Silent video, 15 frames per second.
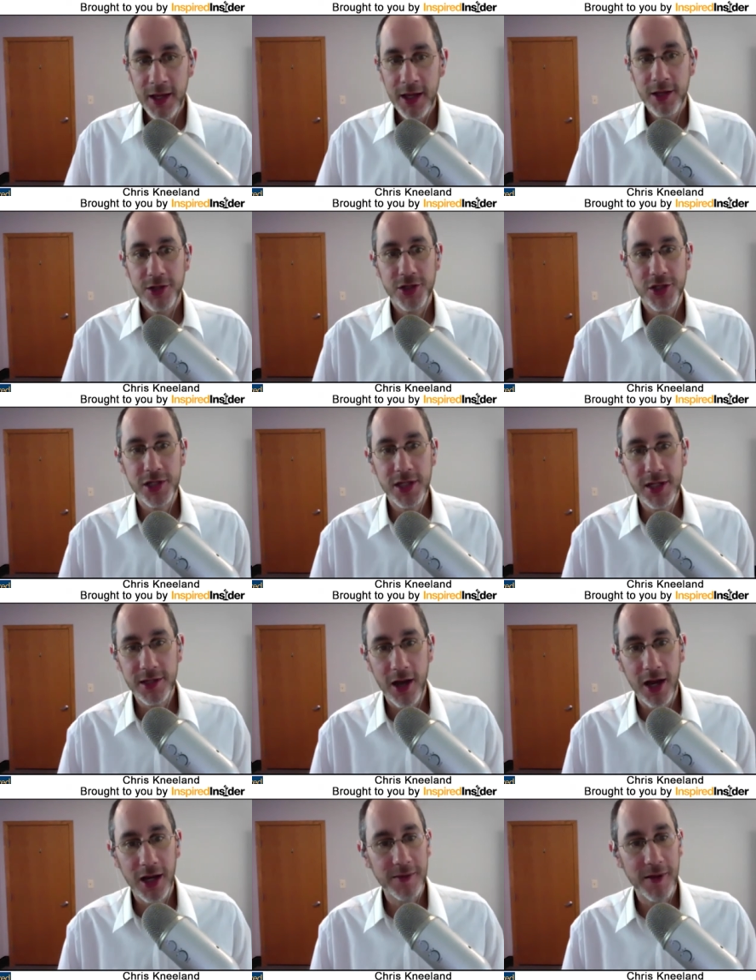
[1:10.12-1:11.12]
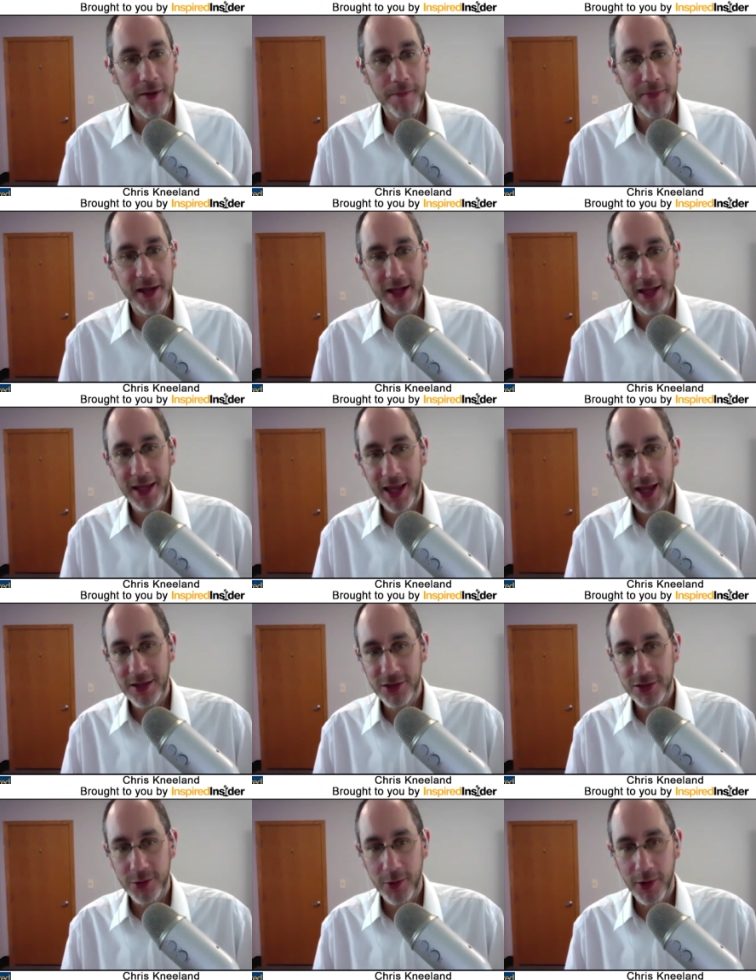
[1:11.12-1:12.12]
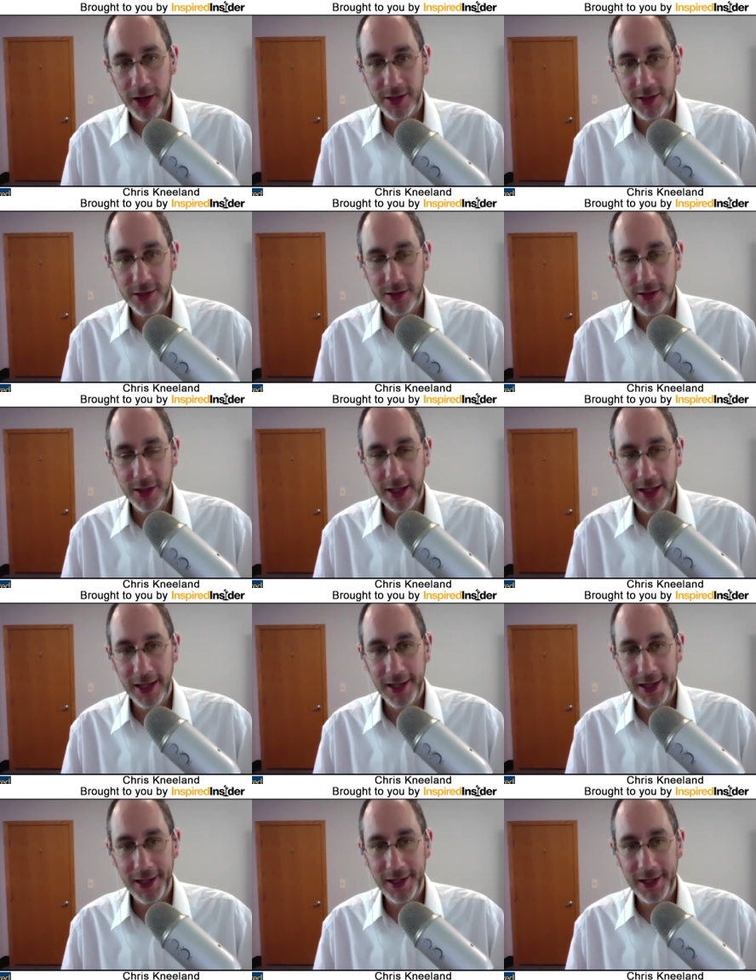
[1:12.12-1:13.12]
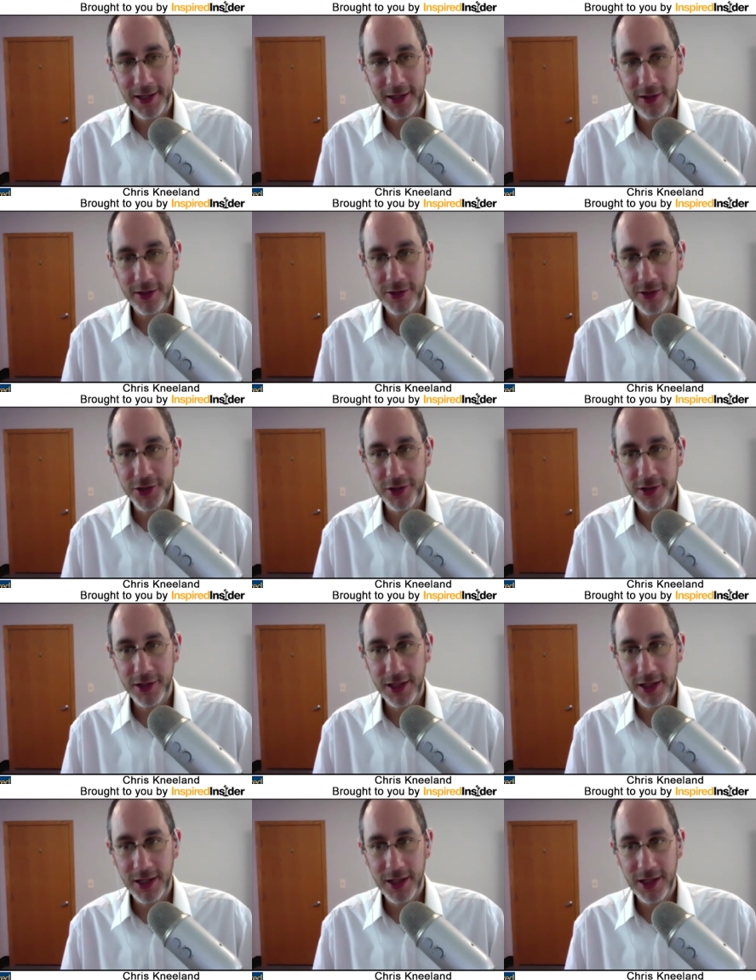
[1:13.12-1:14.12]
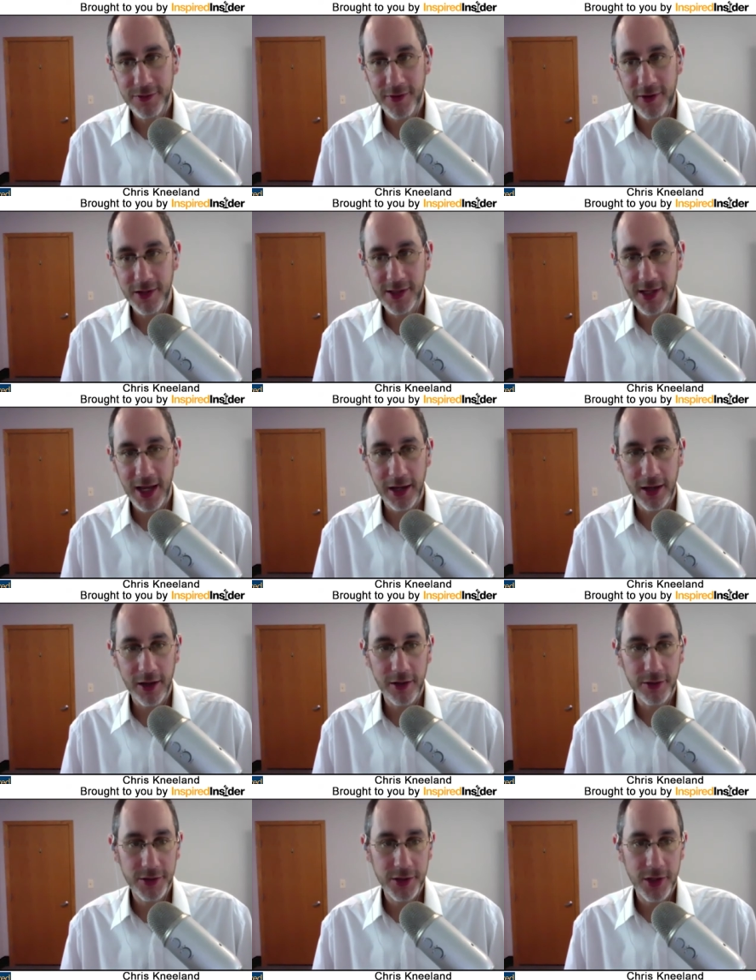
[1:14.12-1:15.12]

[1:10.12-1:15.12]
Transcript: she talks about beating cancer twice and her journey as far as that goes.